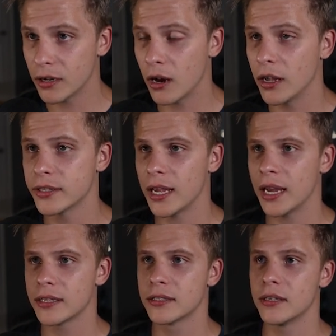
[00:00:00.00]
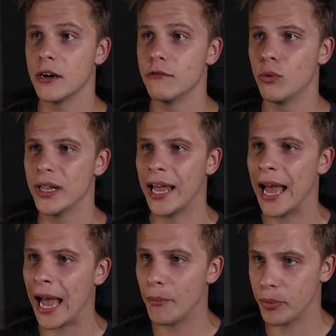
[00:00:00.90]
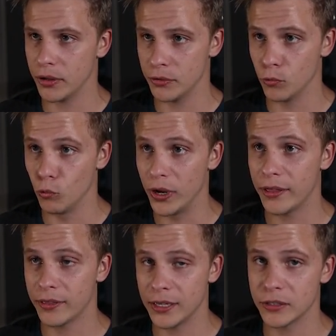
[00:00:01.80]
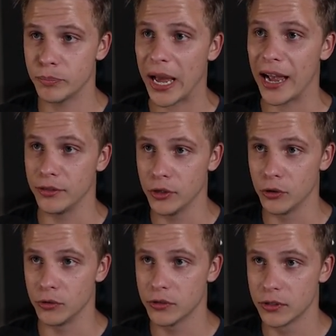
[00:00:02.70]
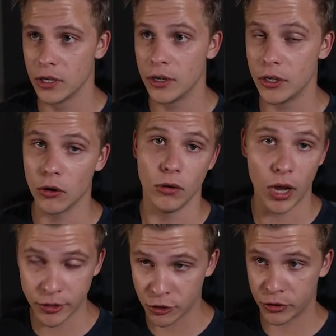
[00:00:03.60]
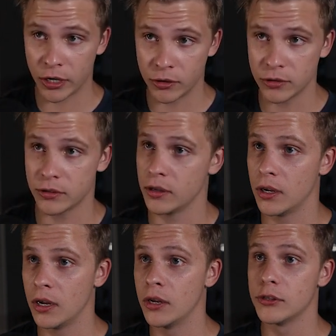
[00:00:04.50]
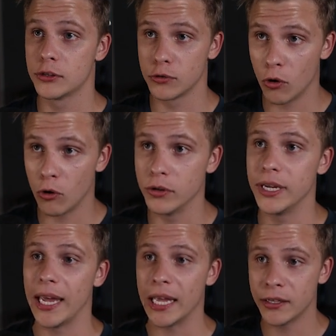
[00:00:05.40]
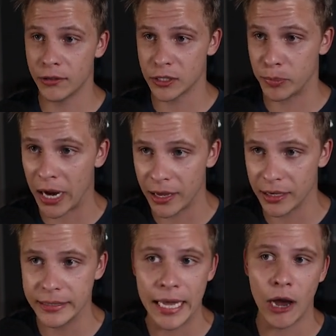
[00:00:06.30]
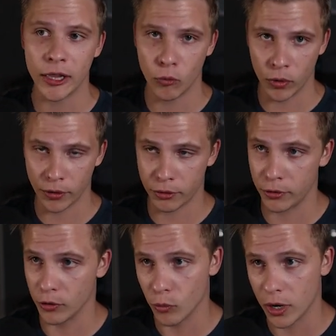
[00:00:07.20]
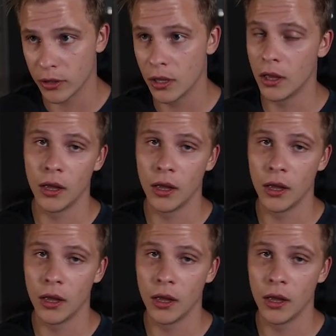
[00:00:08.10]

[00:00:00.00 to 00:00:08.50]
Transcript: the context of what happened with this bad news, lots of traders sold into this panic down at 131.